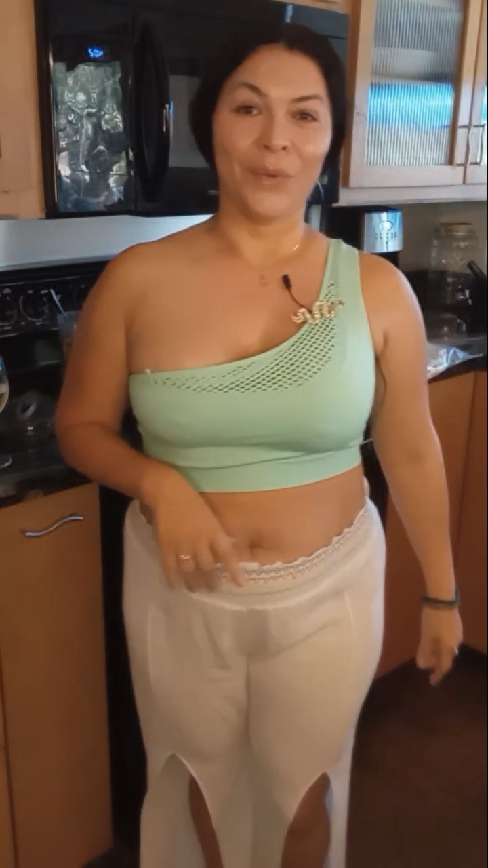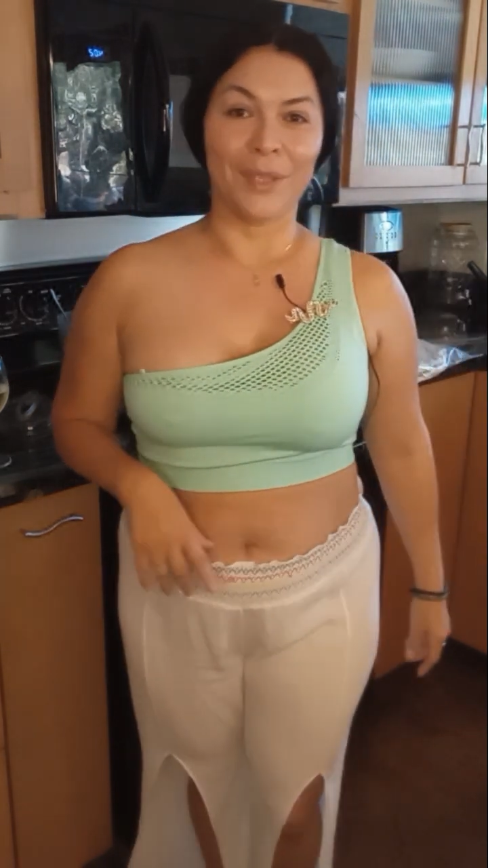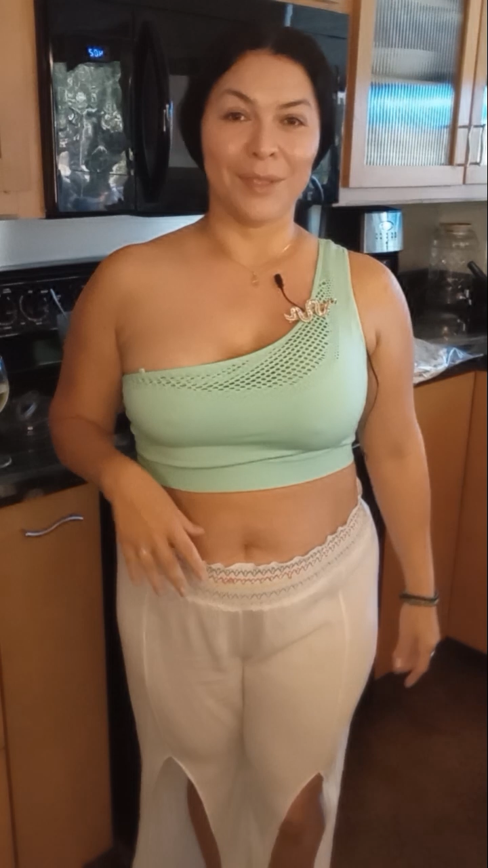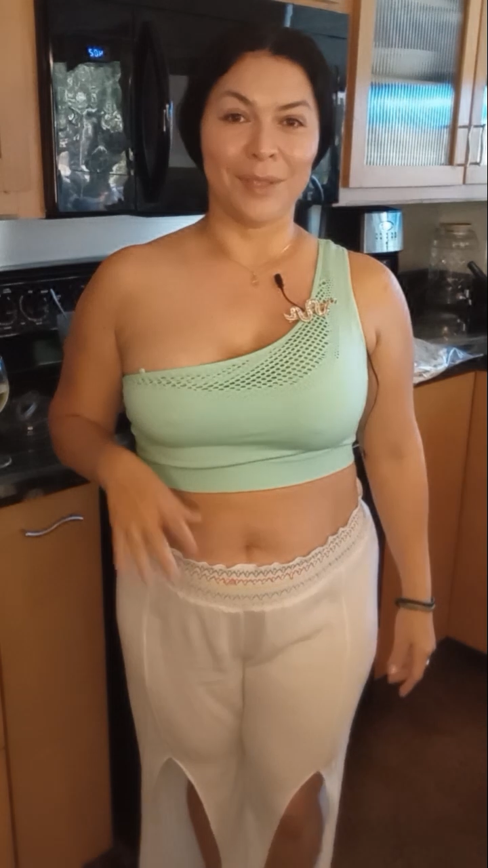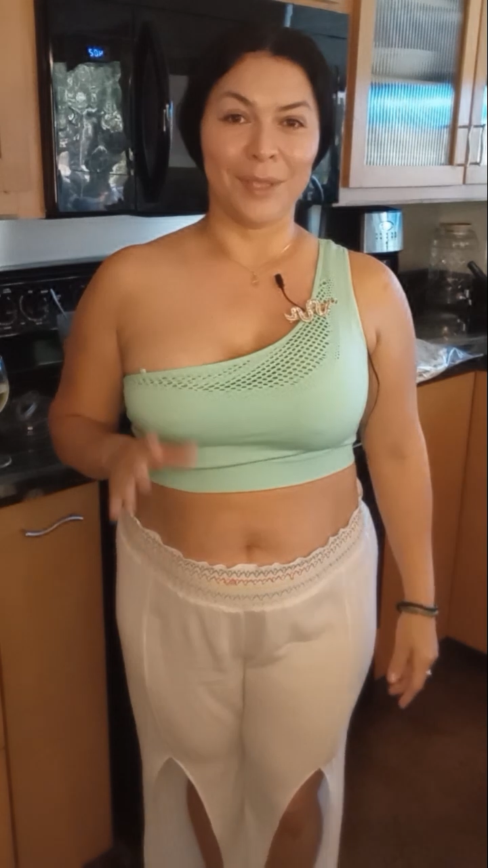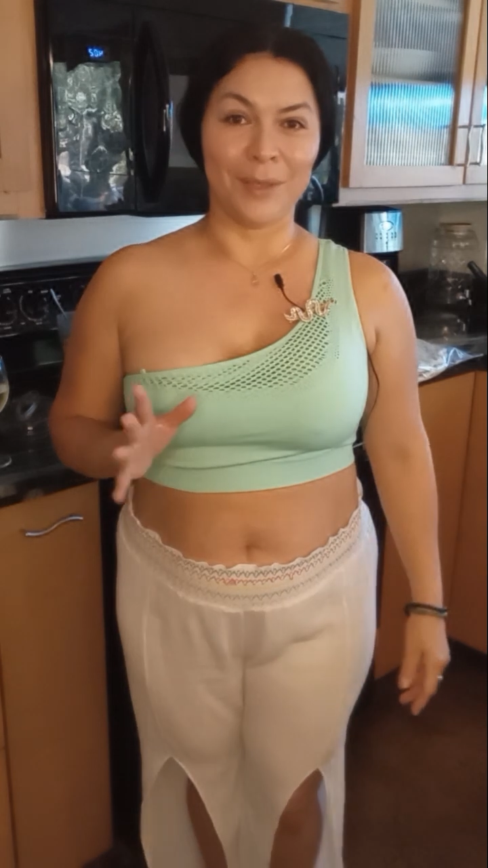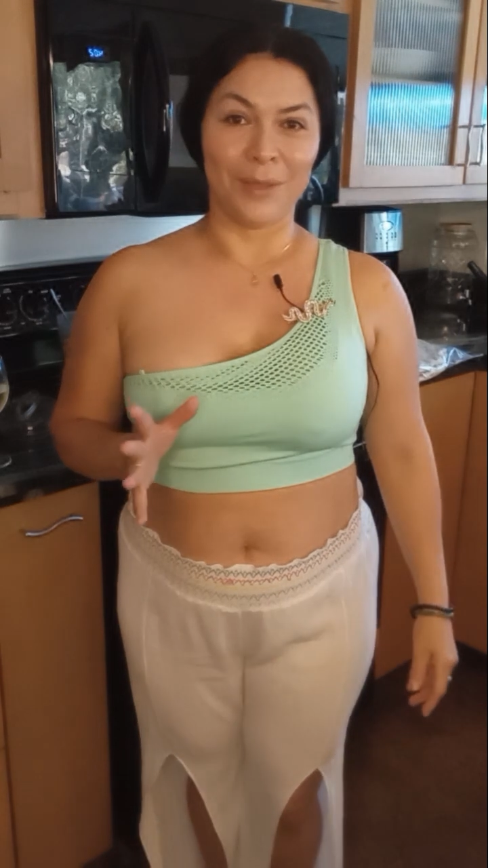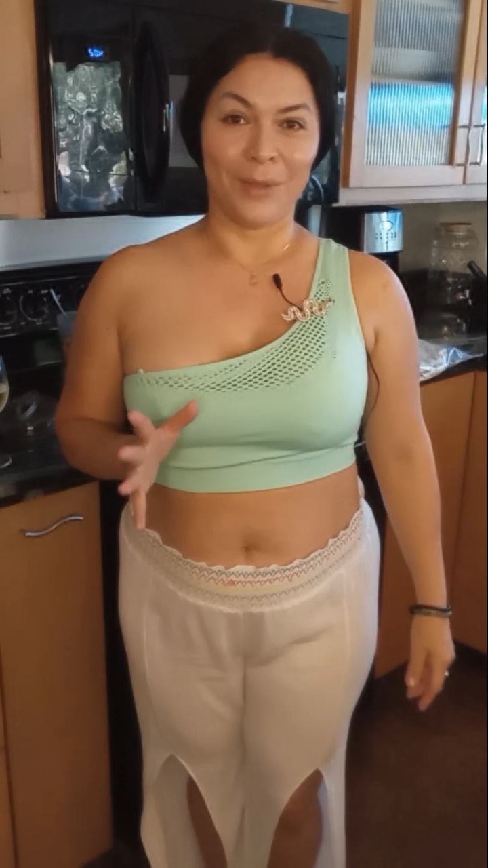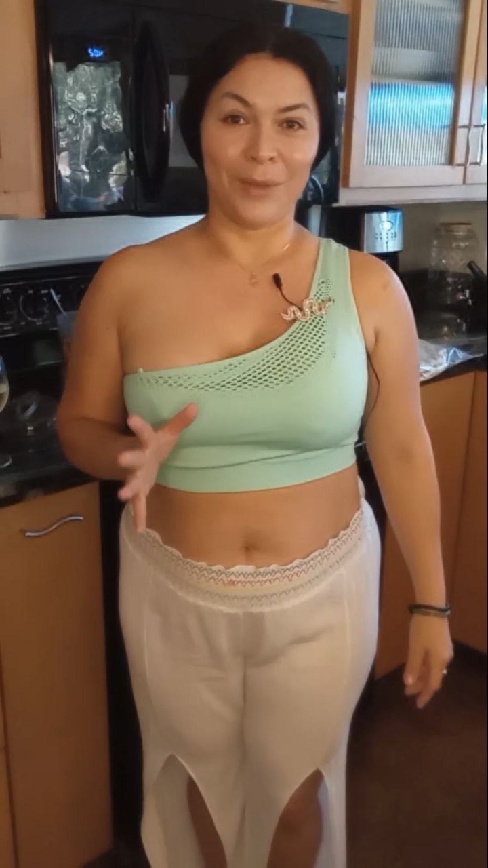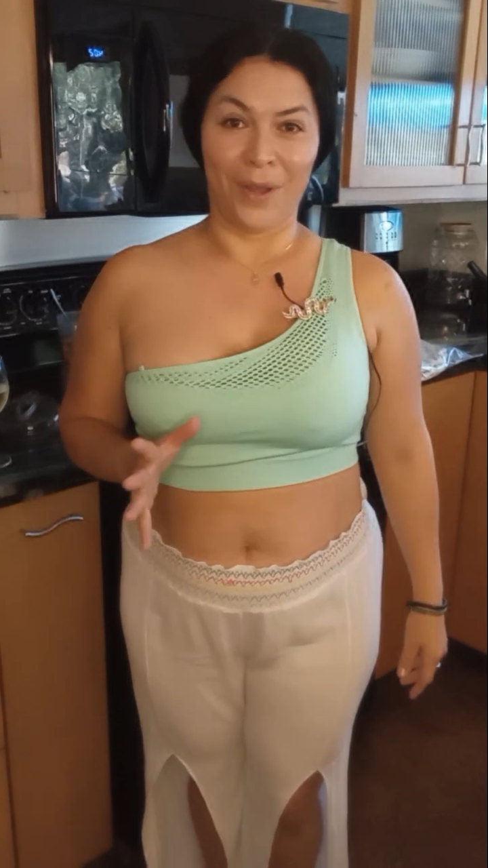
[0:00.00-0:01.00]
the
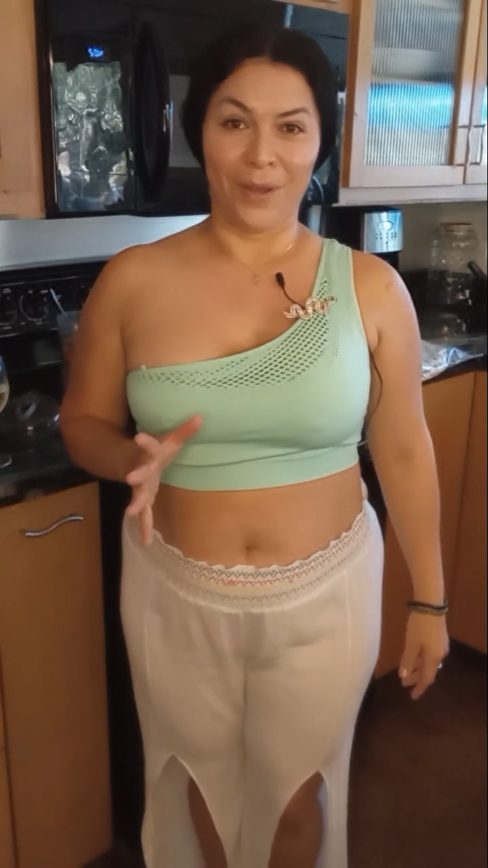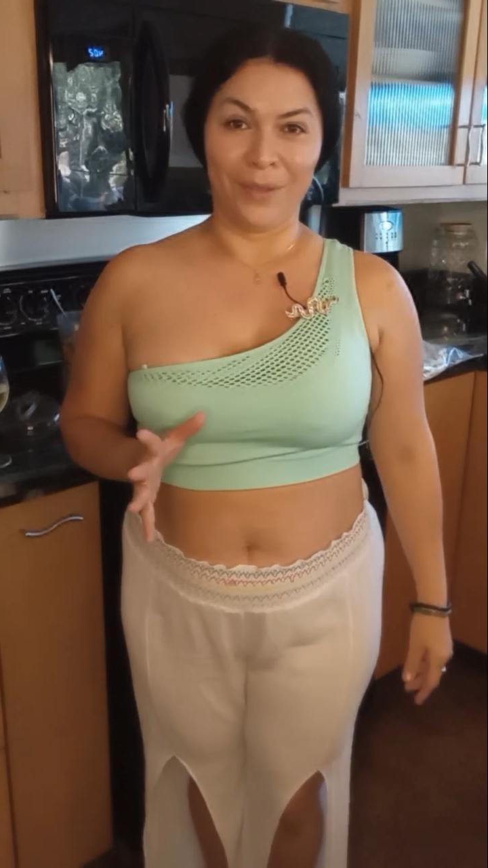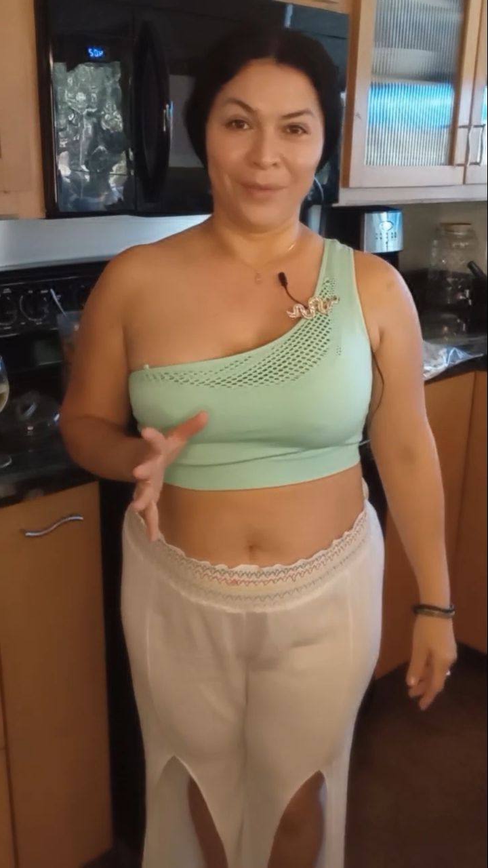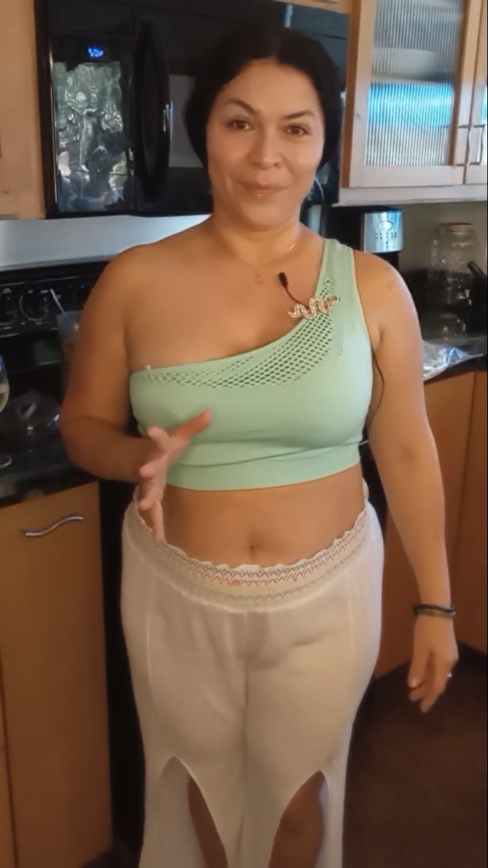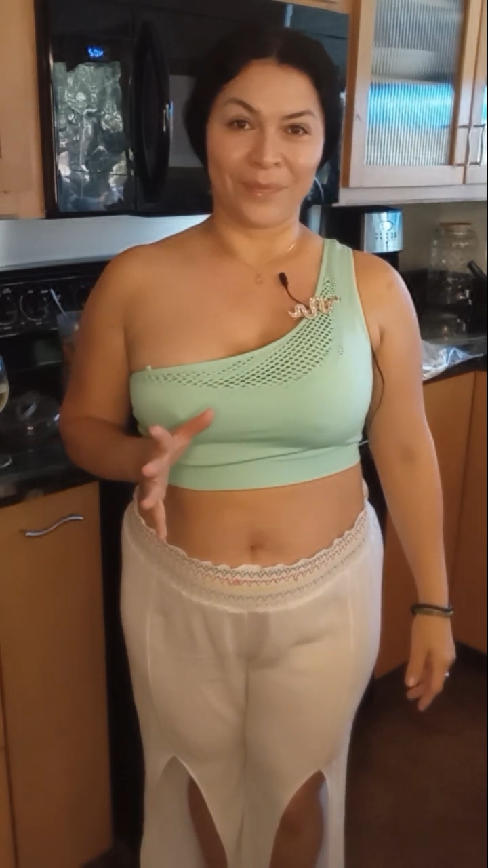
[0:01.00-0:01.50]
sixth law